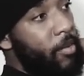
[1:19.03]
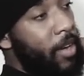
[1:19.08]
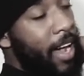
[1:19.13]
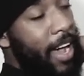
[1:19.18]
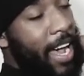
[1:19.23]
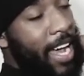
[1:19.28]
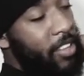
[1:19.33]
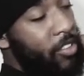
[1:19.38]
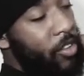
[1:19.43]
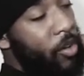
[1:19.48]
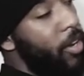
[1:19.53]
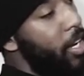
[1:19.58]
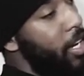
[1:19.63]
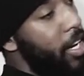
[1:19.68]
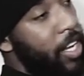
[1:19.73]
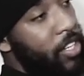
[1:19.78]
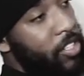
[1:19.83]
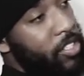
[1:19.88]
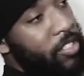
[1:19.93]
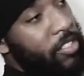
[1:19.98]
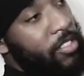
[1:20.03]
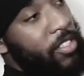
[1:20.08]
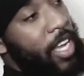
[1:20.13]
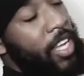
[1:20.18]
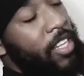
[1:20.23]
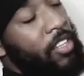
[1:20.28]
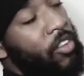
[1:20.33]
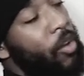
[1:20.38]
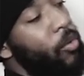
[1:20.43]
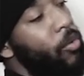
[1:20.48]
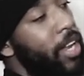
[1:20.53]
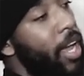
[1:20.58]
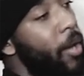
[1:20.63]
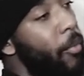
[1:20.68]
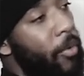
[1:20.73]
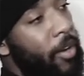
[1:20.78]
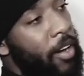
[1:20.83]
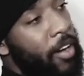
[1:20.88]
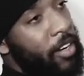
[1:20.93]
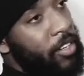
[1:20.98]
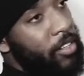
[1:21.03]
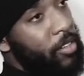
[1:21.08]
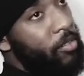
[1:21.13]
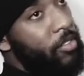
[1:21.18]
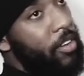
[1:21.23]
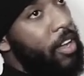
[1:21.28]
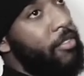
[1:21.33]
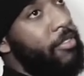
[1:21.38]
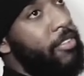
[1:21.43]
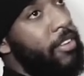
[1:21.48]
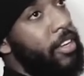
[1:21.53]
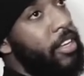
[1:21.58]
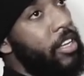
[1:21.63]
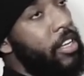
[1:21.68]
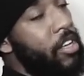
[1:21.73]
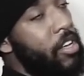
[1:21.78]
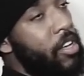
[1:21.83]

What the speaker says: I had no connections, I had no network, no nothing.